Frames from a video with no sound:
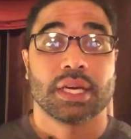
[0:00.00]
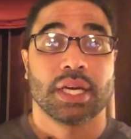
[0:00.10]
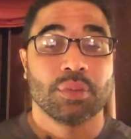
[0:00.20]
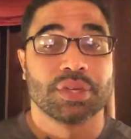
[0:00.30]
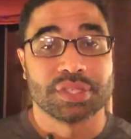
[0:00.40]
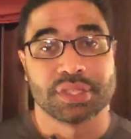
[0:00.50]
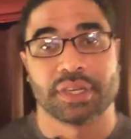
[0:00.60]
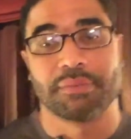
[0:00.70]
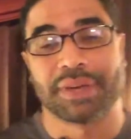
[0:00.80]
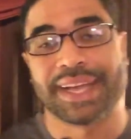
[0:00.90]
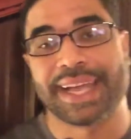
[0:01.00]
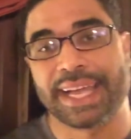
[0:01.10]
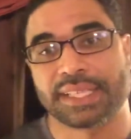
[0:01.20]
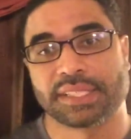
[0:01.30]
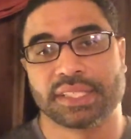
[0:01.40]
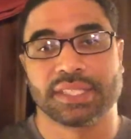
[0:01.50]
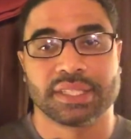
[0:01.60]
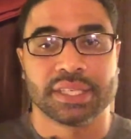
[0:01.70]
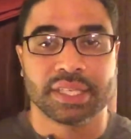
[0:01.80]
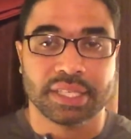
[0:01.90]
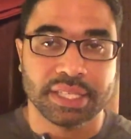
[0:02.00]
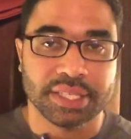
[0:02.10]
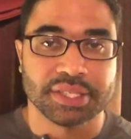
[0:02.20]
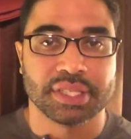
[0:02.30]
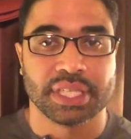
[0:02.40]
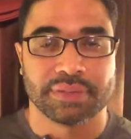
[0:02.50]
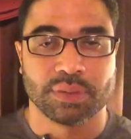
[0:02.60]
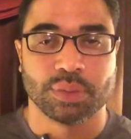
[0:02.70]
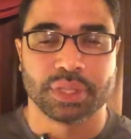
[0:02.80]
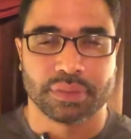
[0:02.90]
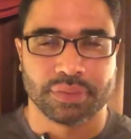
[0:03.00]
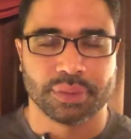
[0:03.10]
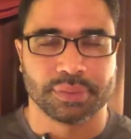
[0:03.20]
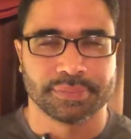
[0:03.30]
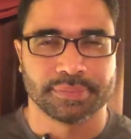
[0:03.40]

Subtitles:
I want to start by asking each and every one of you,